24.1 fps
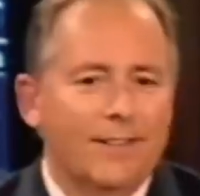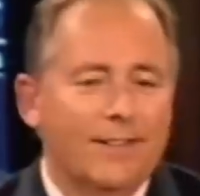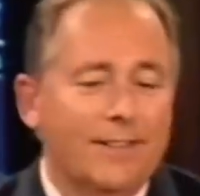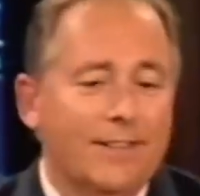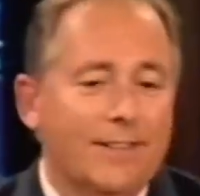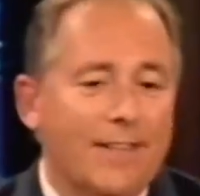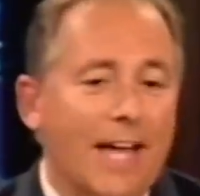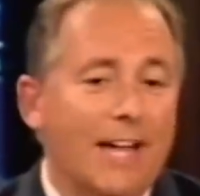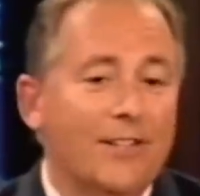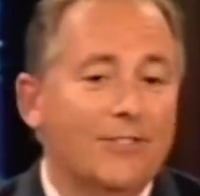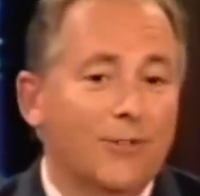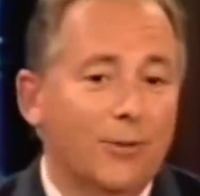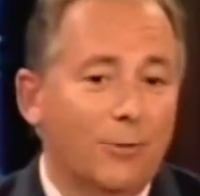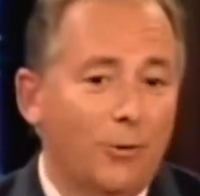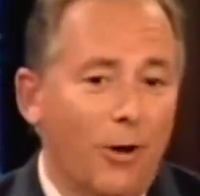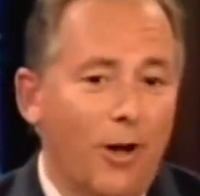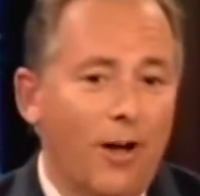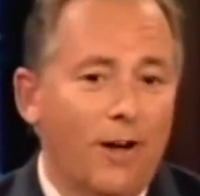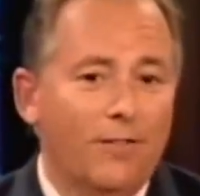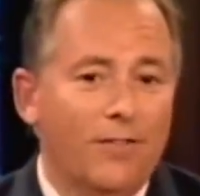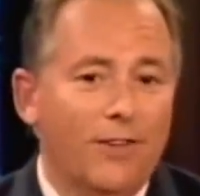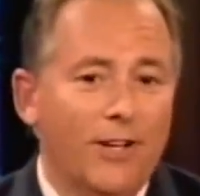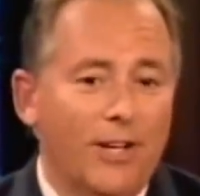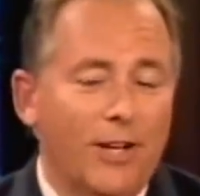that's the
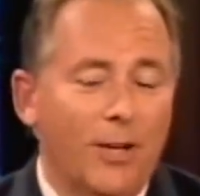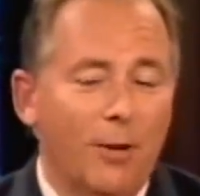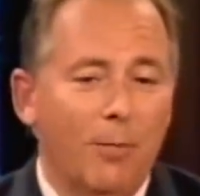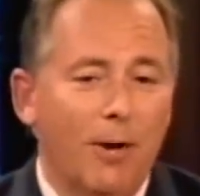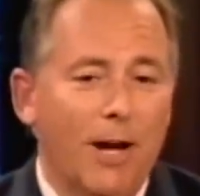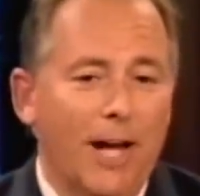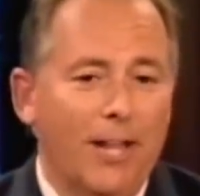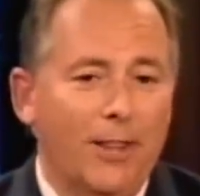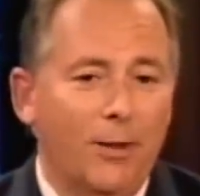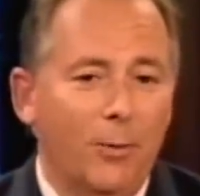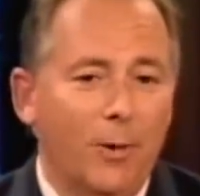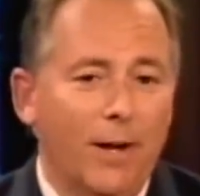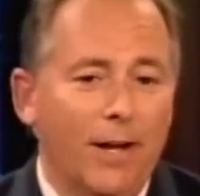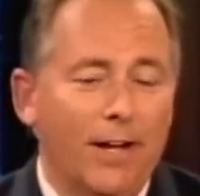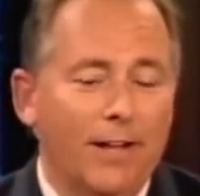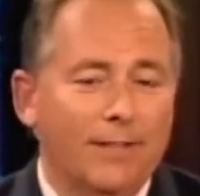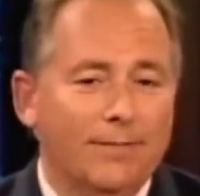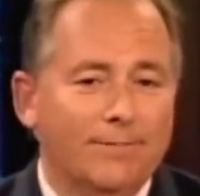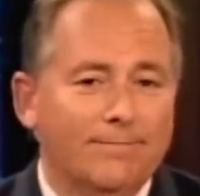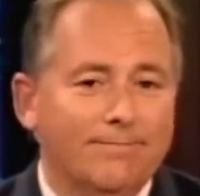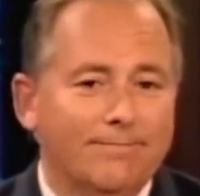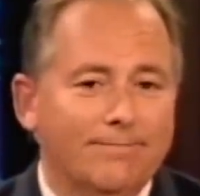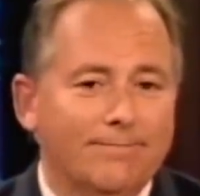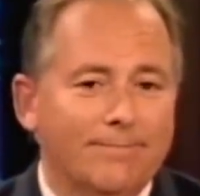wrong video, by the way.
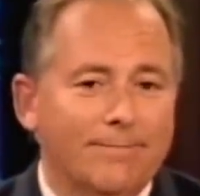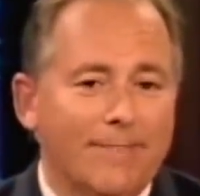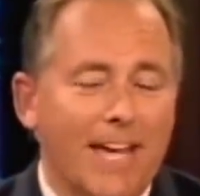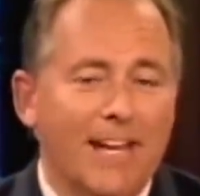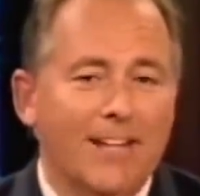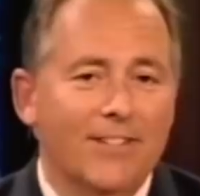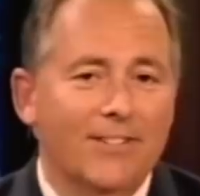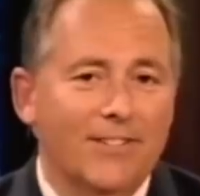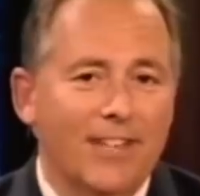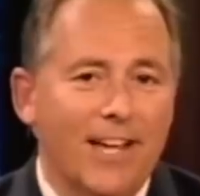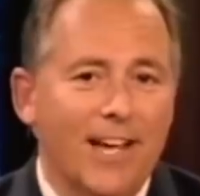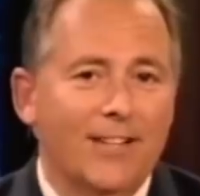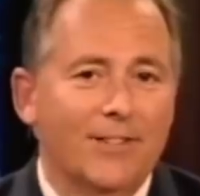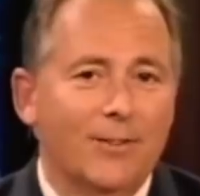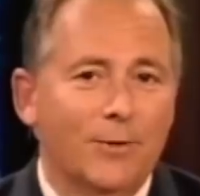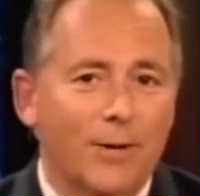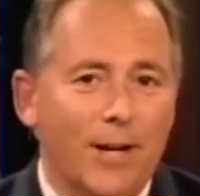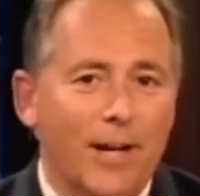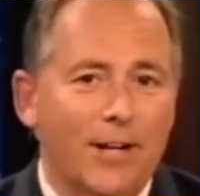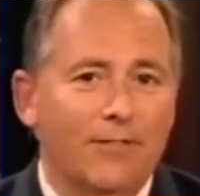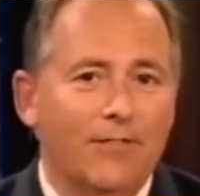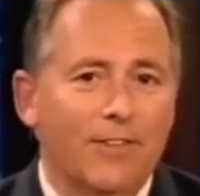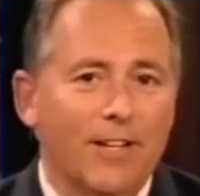That is not the right